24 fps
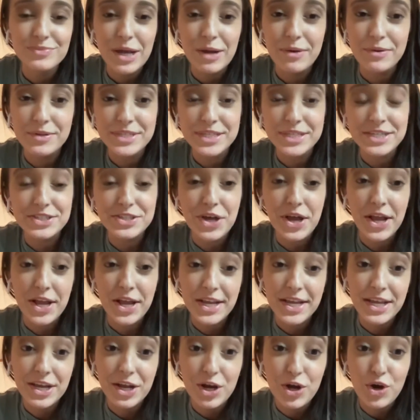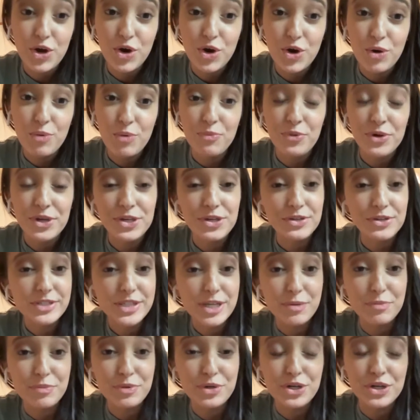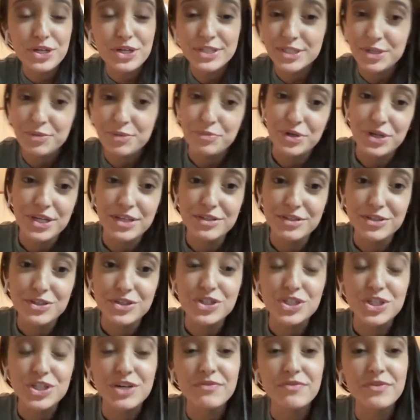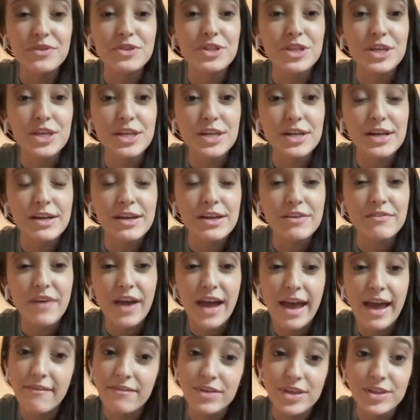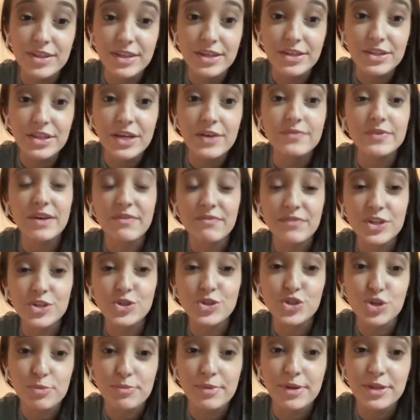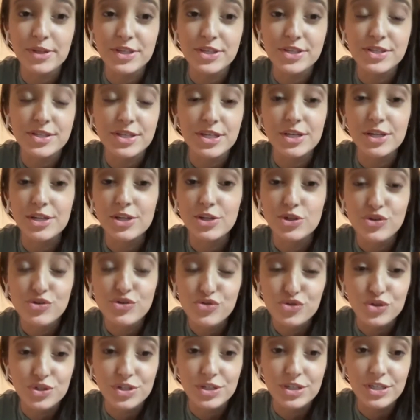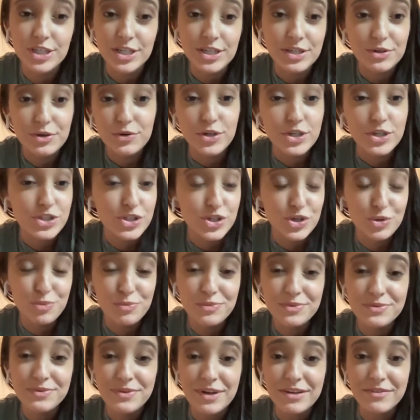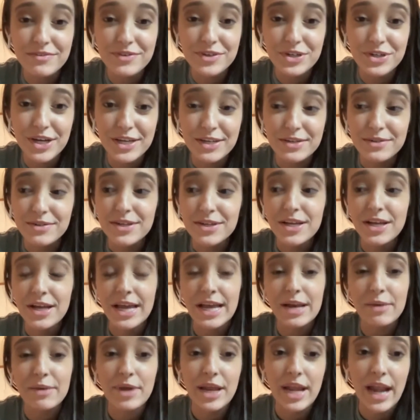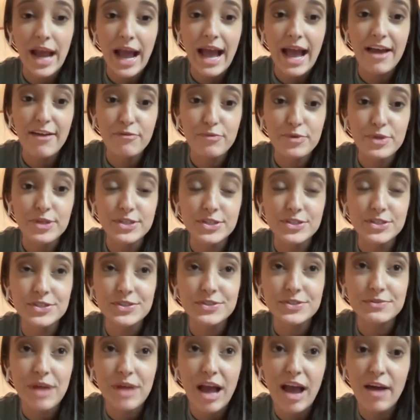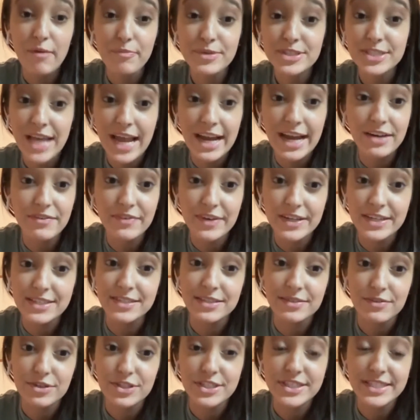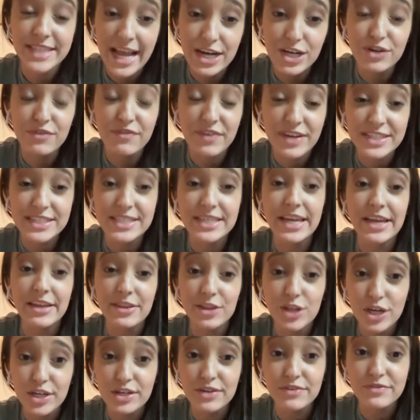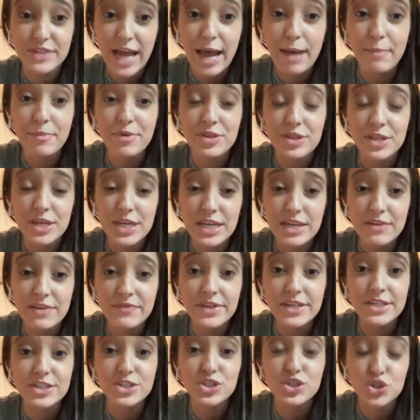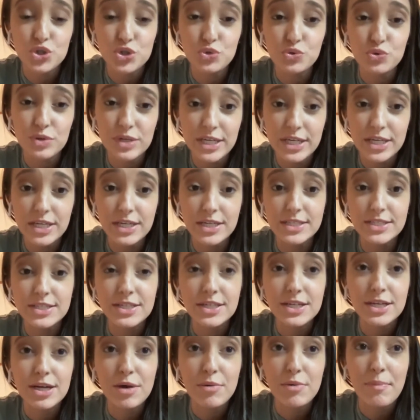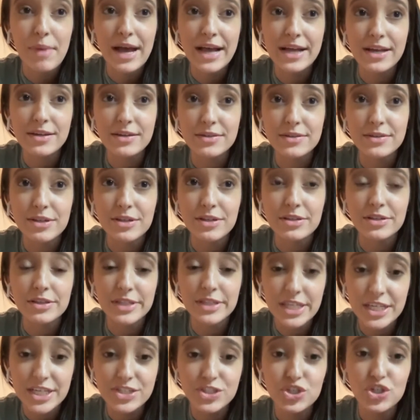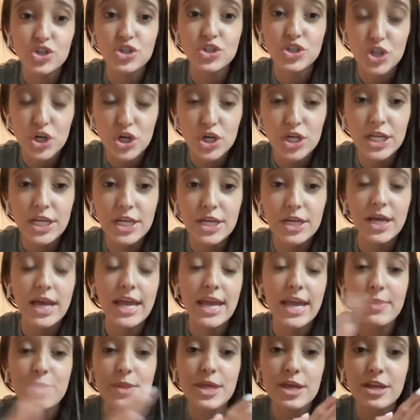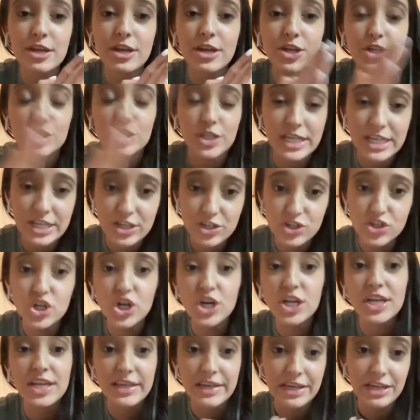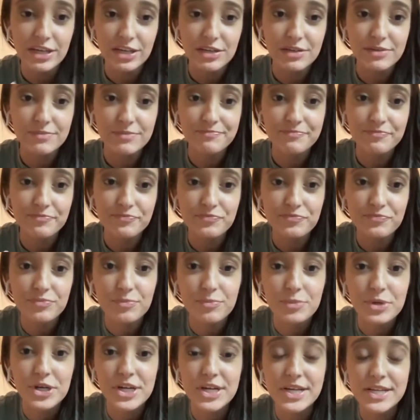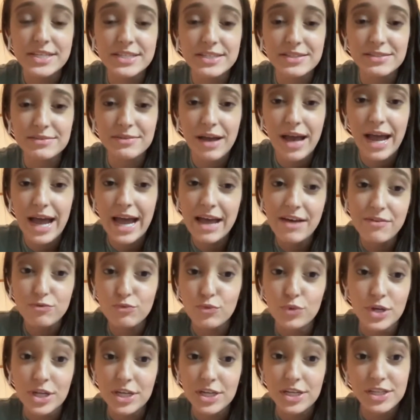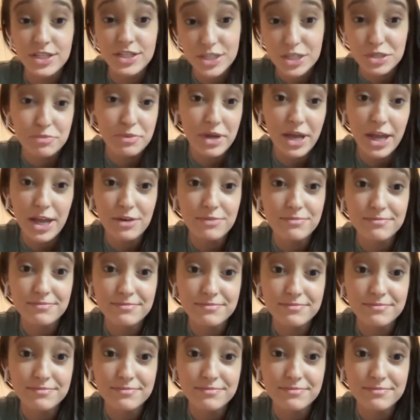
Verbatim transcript: I was like, so I get home, we cook supper, eat supper together and stuff. And then I, if I have anything left, I finish up my list then and usually get on a Zoom every night. And I mean, I have been, I've been sacrificing, sacrificing a lot of time in the evenings to get my list done and then like done again because yeah. I have wanted it so bad.